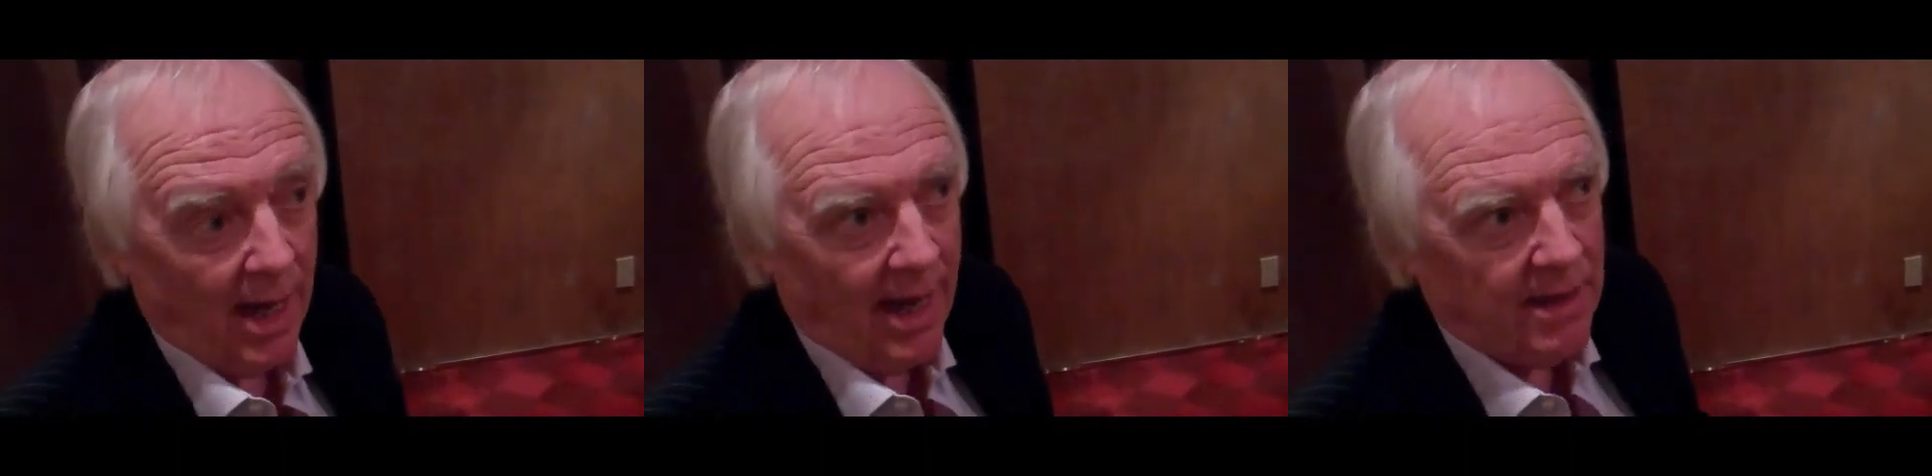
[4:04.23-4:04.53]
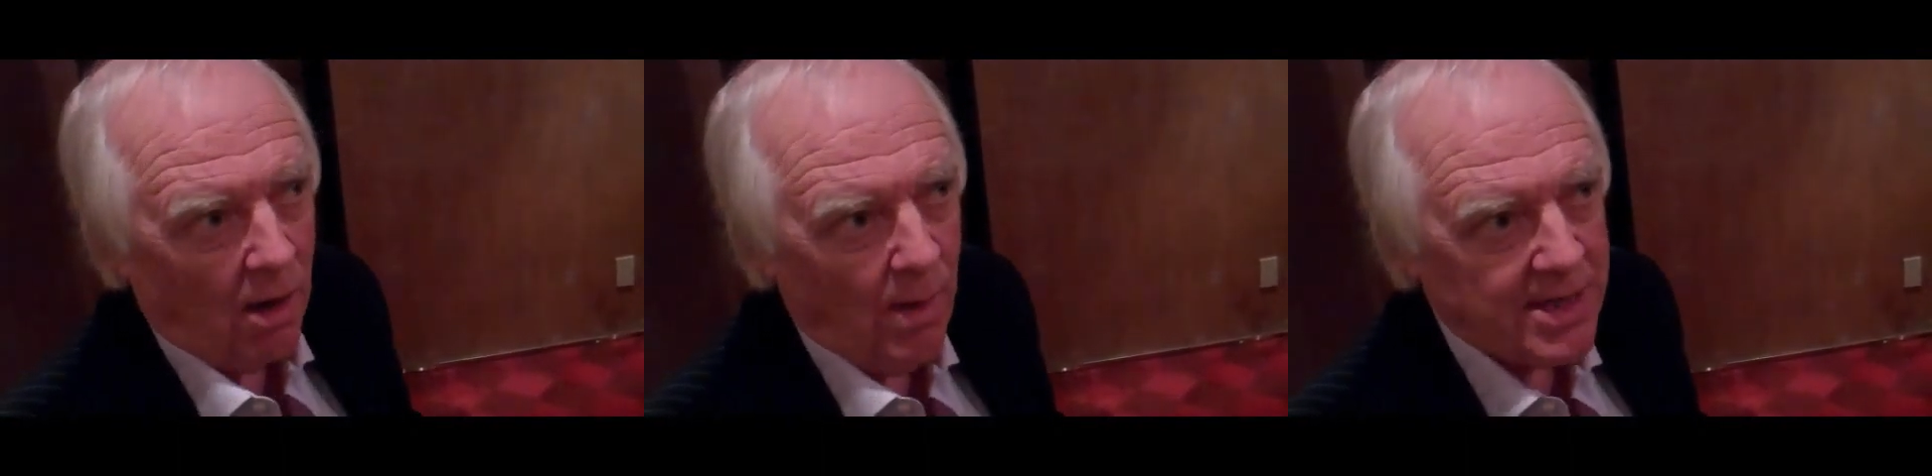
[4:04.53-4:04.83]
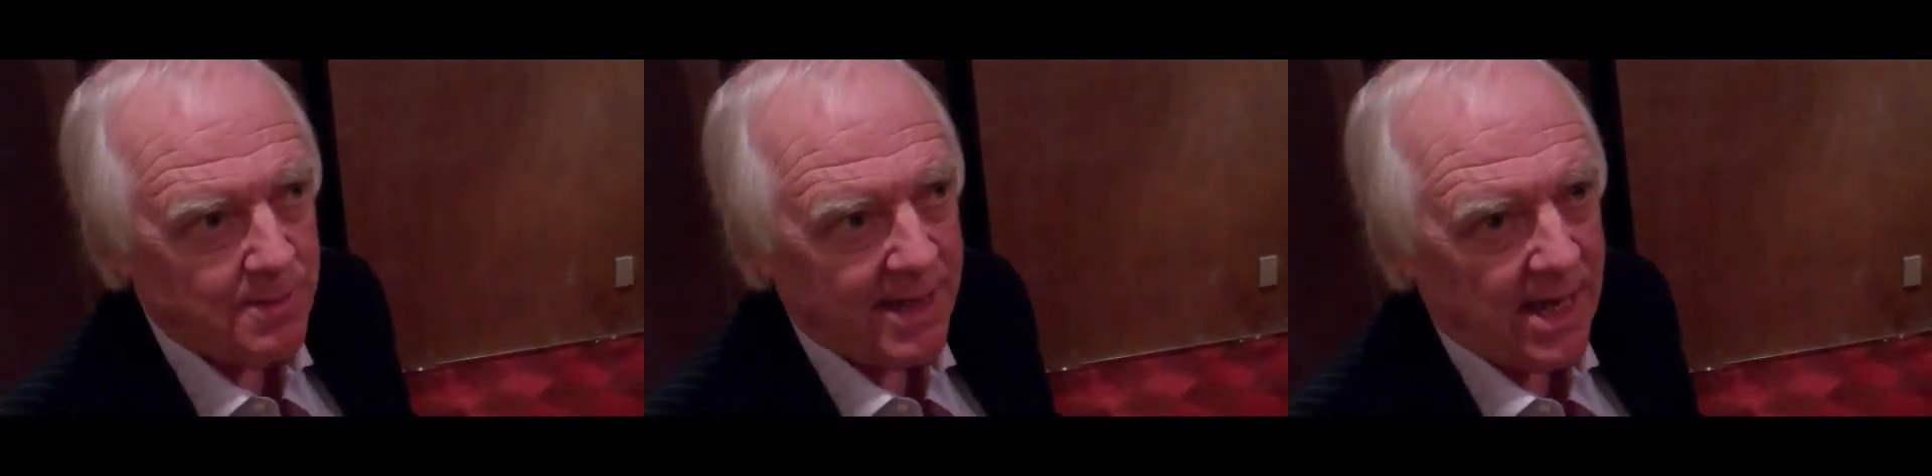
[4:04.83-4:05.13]
I Can't
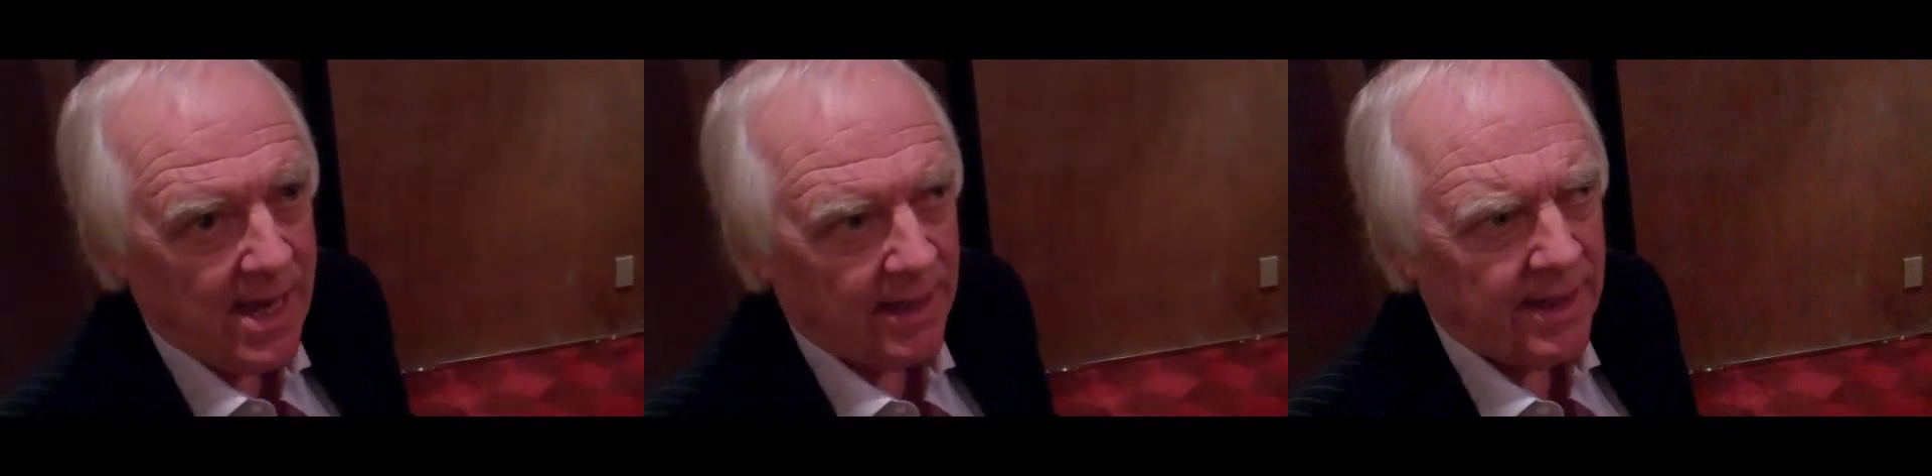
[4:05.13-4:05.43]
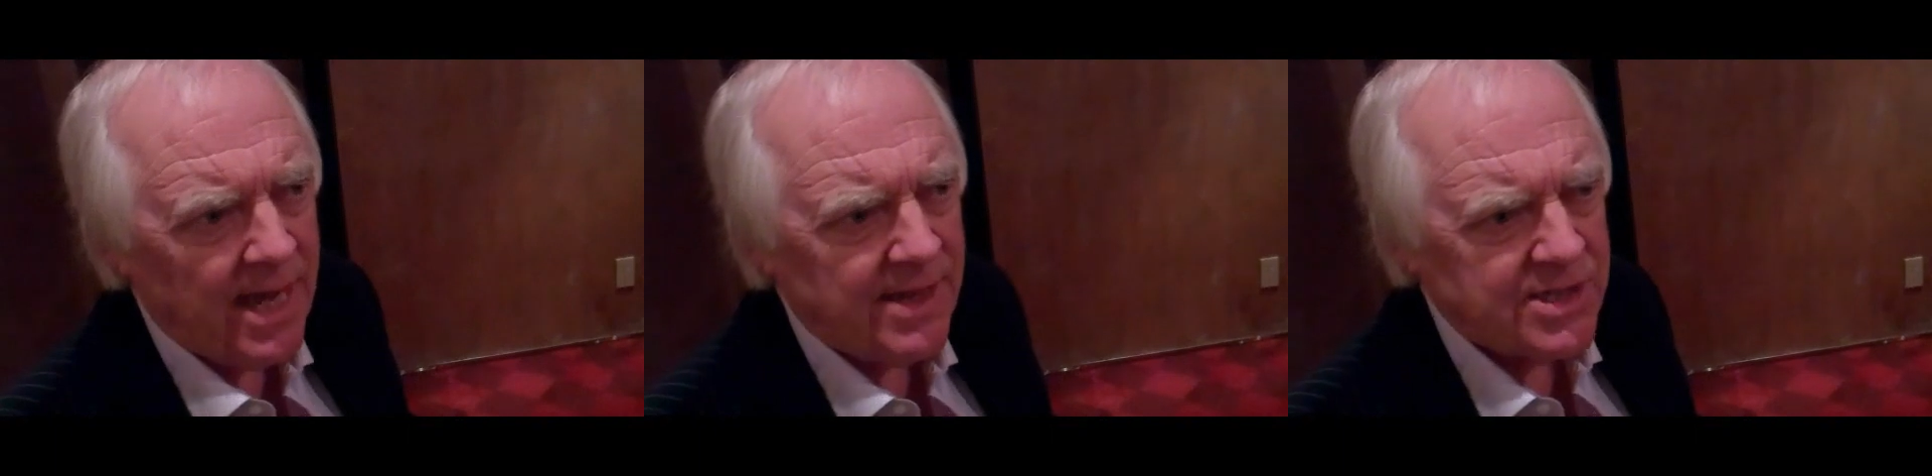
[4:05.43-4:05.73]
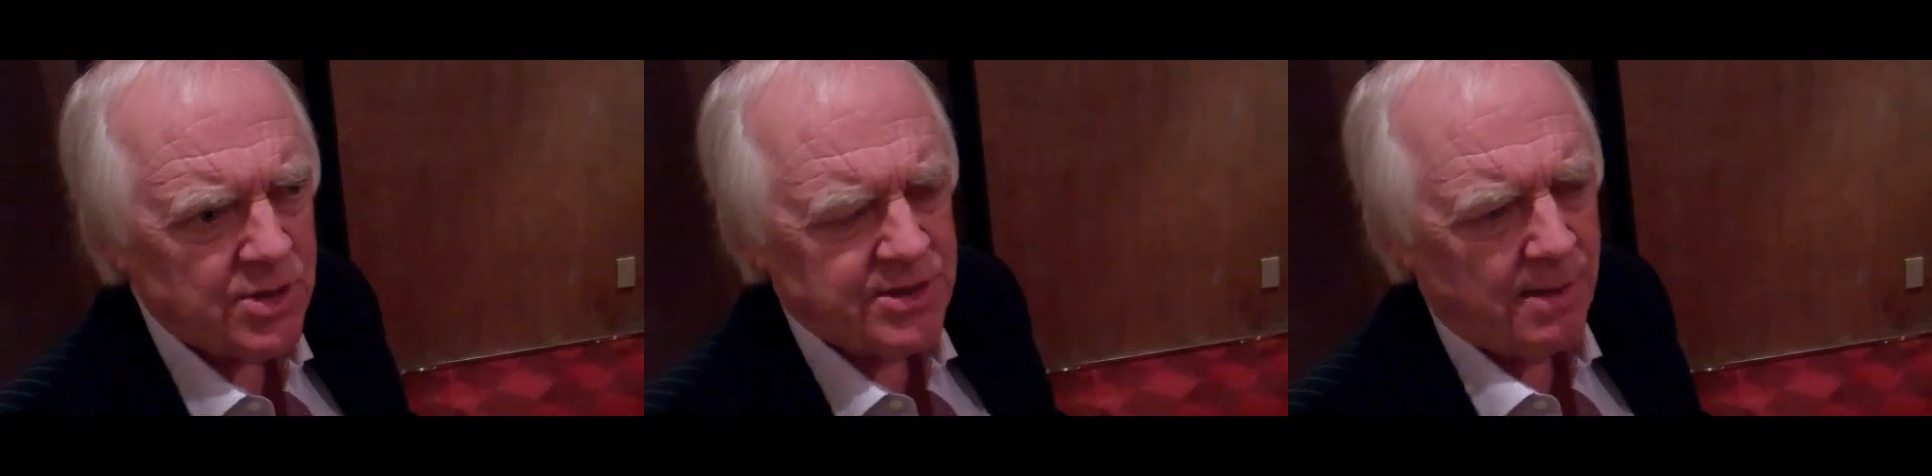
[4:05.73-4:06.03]
Wait to Be King. Again,
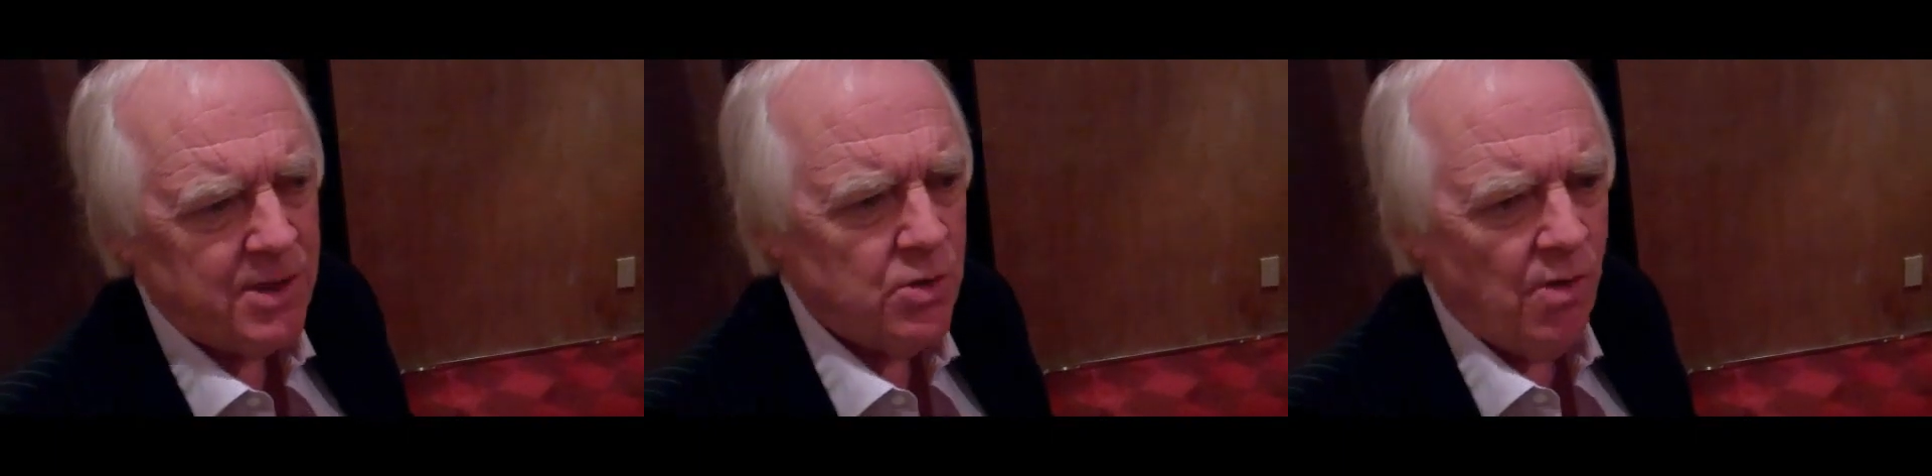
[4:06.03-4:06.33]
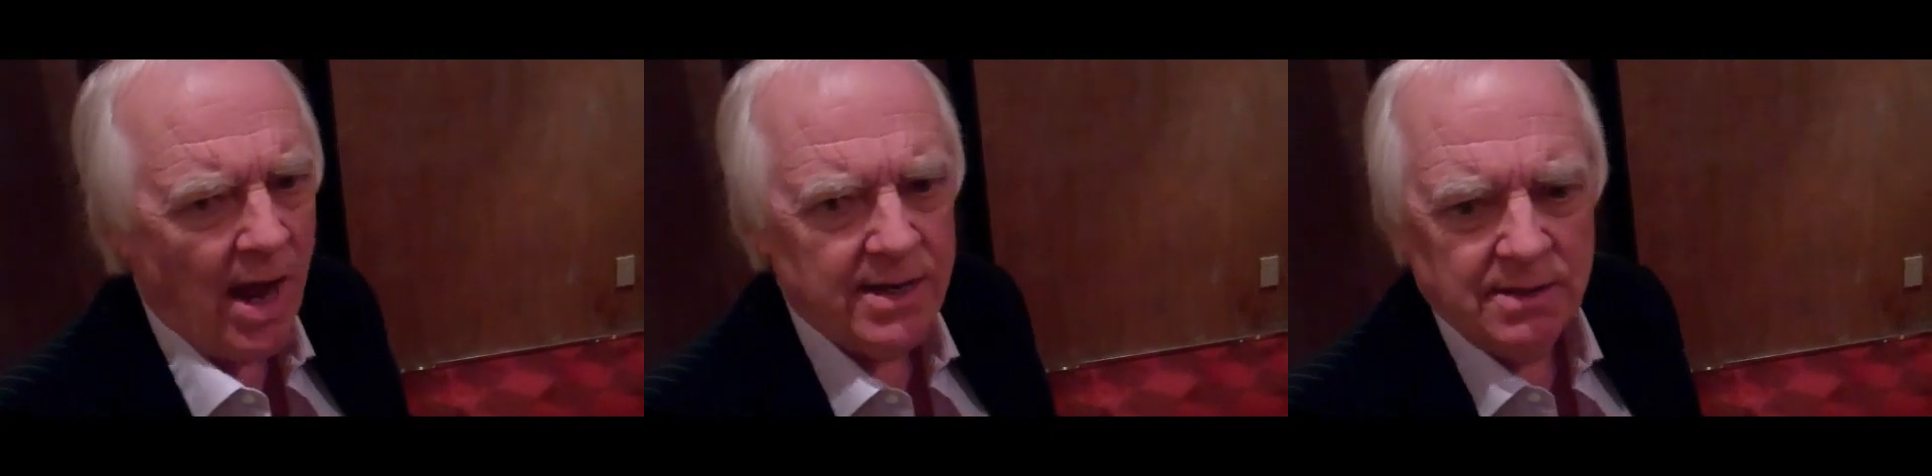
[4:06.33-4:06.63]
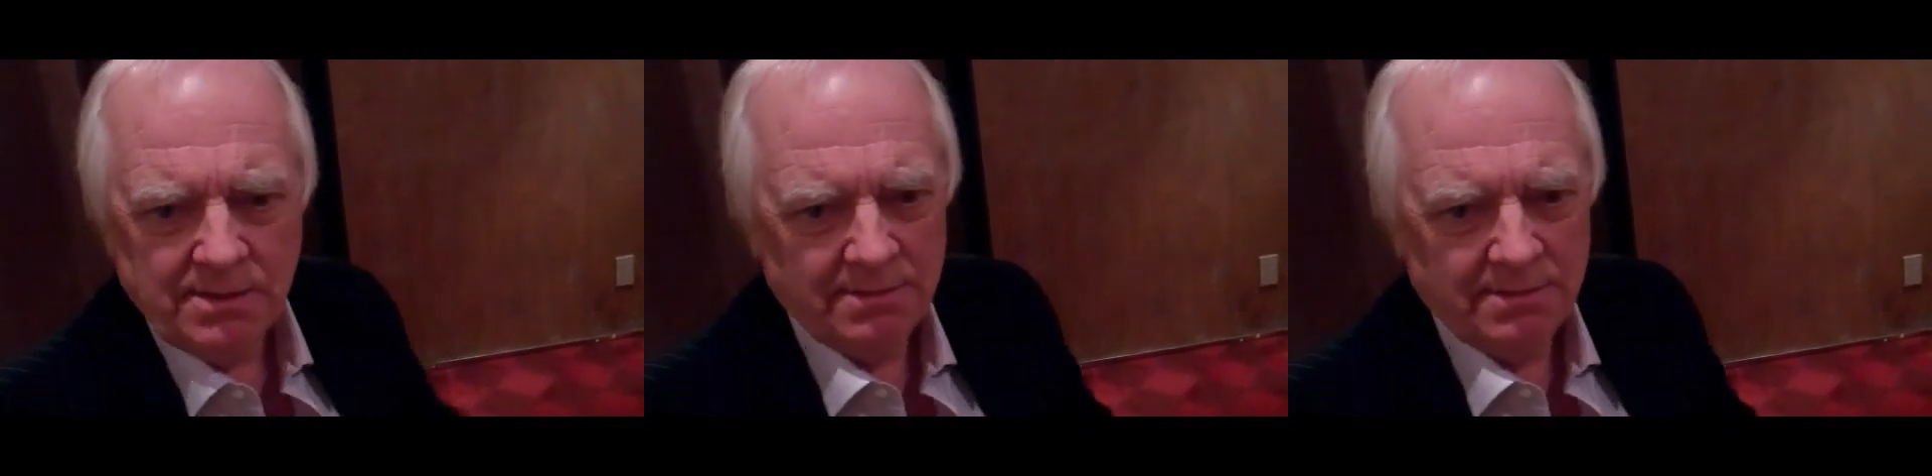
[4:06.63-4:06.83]
that's not something you'd write